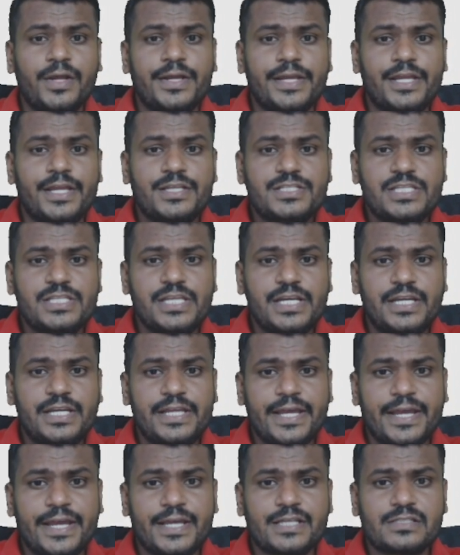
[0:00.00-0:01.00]
in
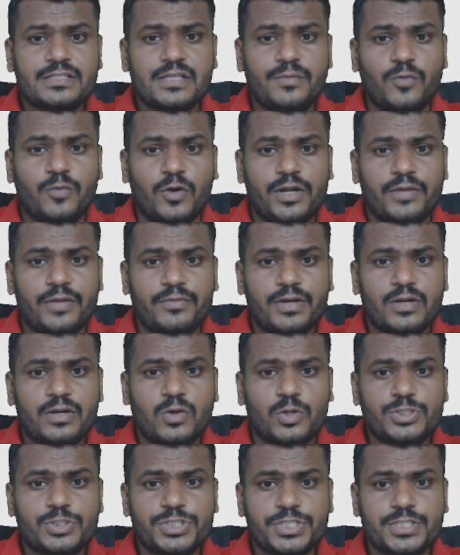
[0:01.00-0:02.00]
CTI exam, whatever
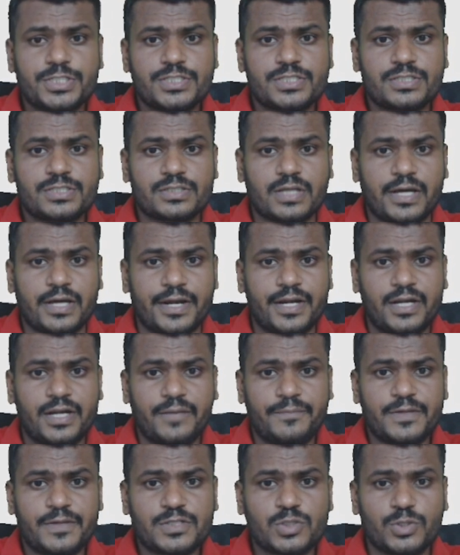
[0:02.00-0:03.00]
questions, current
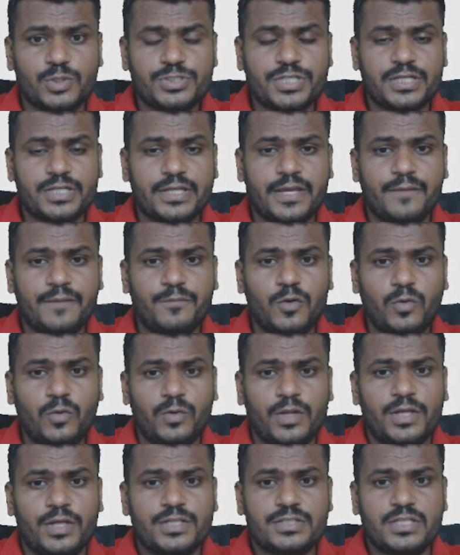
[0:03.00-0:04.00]
affairs question came, no,
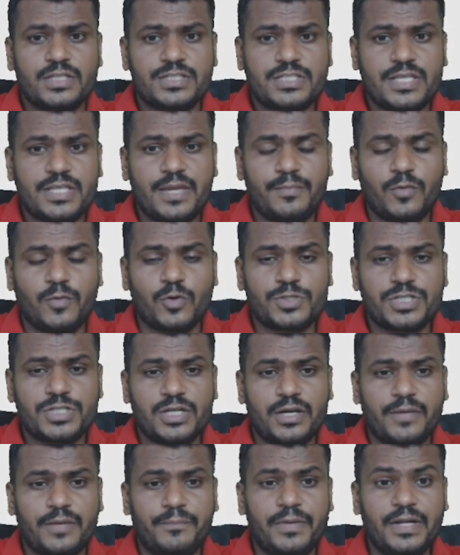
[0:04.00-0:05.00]
the same
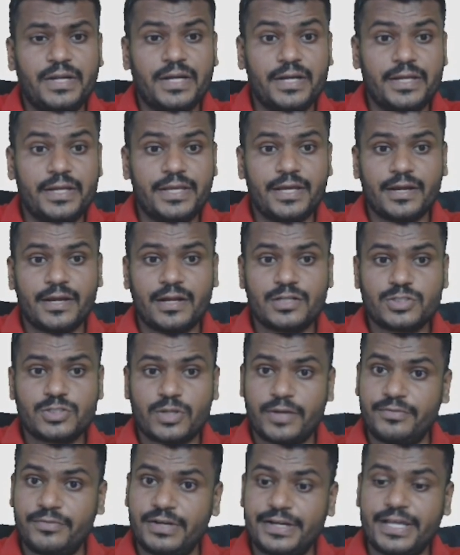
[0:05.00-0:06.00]
question repeated here also.
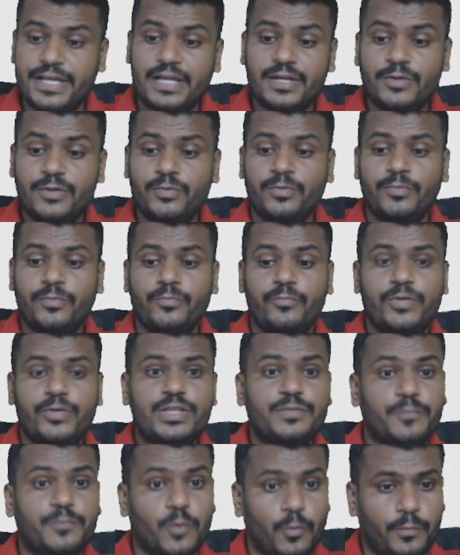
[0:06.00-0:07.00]
I will tell you
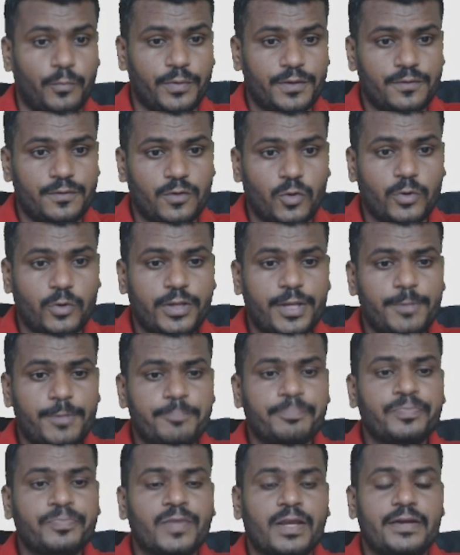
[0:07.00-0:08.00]
with proof. Okay,
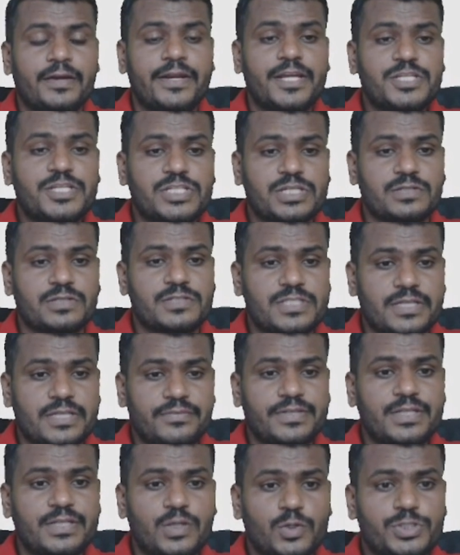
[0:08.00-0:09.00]
next,
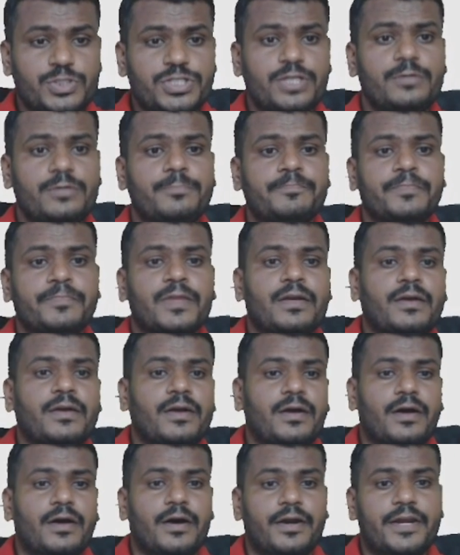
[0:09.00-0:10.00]
seventh question.
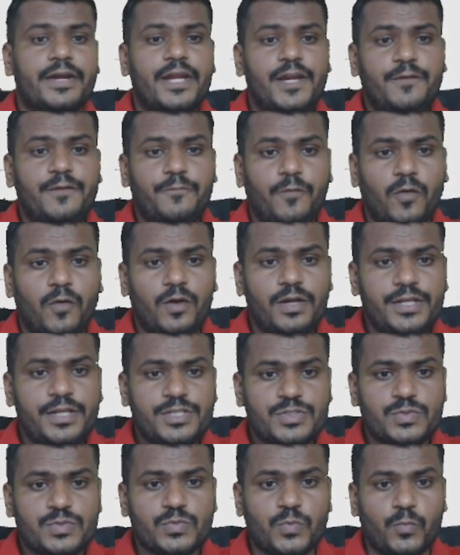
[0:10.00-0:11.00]
Rainfall
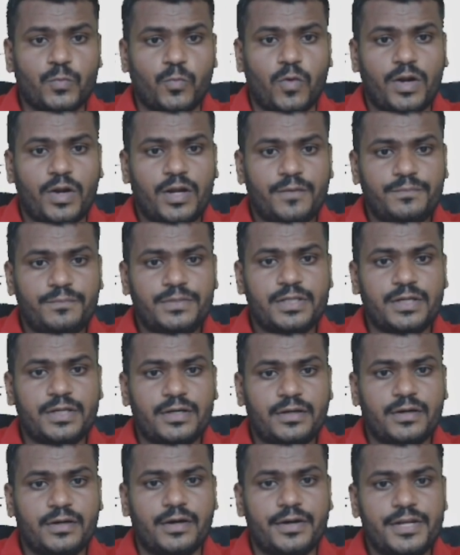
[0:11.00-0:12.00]
is one of
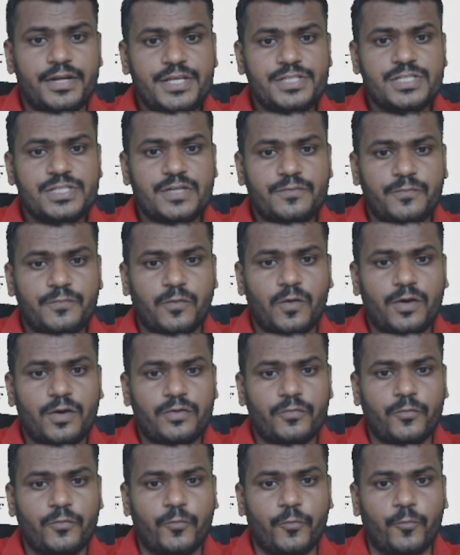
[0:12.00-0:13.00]
the reason
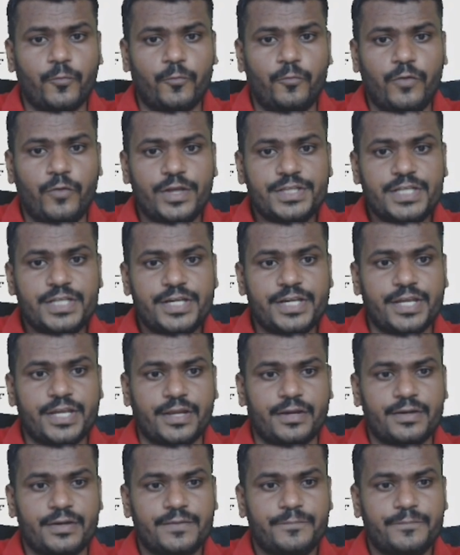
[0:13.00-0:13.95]
for weathering